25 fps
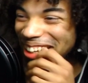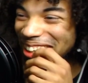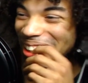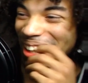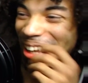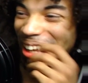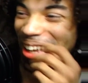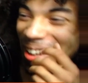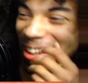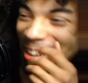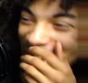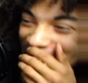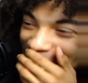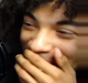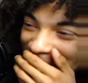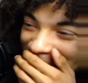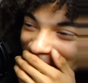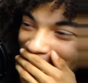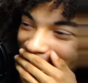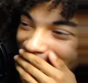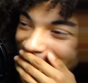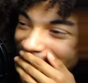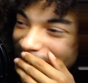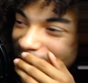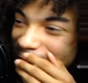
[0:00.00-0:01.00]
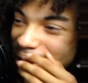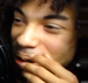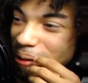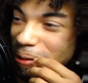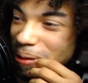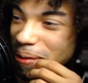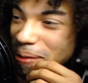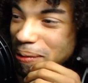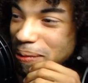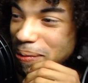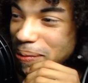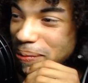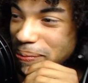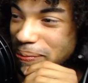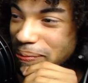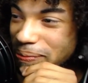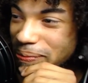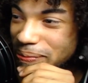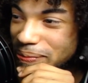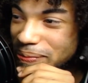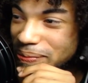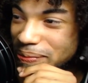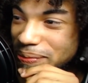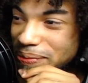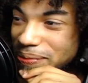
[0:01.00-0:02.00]
through the entire Future
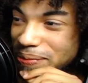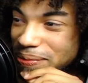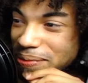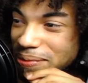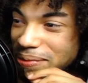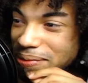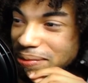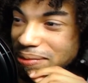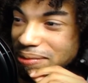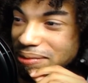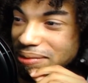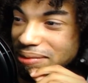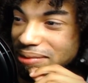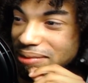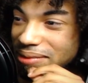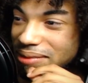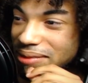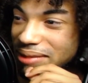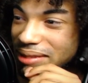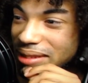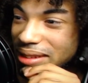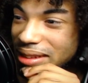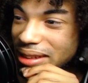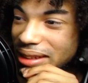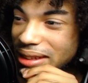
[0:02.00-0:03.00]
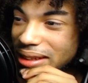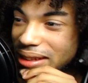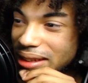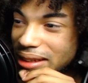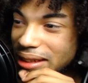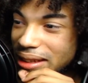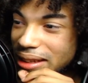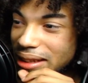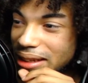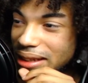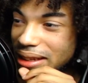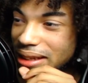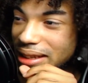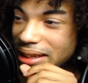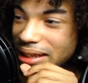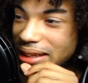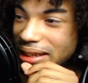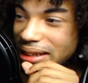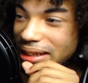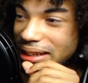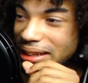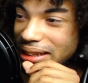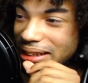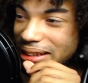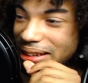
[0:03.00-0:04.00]
Foundation, smacking them
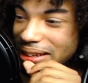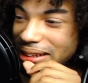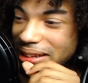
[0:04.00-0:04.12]
a piece.